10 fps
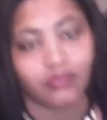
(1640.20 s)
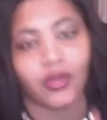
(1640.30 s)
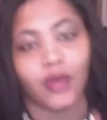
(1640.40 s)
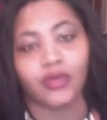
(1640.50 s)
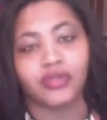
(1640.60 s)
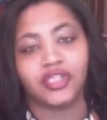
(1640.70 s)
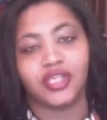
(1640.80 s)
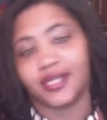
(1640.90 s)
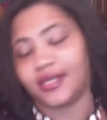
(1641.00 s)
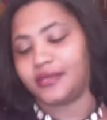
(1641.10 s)

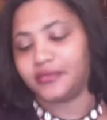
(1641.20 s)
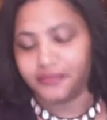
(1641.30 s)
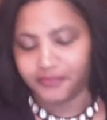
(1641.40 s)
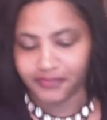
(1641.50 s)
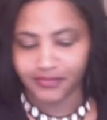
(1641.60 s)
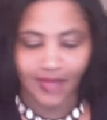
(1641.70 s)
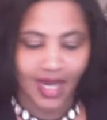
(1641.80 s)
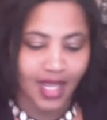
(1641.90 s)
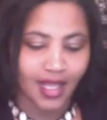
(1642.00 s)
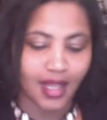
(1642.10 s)
Bullshit.
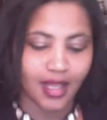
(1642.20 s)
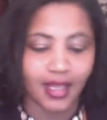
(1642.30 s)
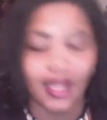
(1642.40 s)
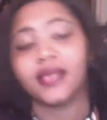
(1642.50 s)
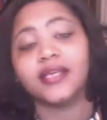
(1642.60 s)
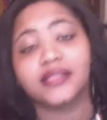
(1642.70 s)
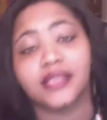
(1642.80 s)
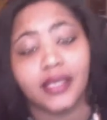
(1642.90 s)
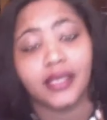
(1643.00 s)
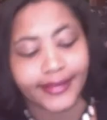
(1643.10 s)
Like I
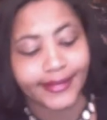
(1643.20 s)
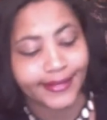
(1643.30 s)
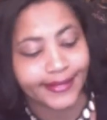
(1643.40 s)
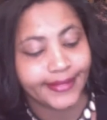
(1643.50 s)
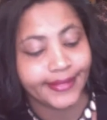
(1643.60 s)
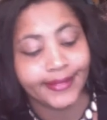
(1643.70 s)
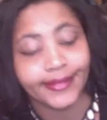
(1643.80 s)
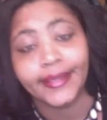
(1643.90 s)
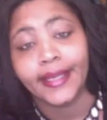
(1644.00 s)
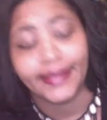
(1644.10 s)
said,
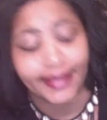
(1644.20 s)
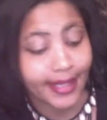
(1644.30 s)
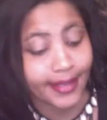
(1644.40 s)
they said.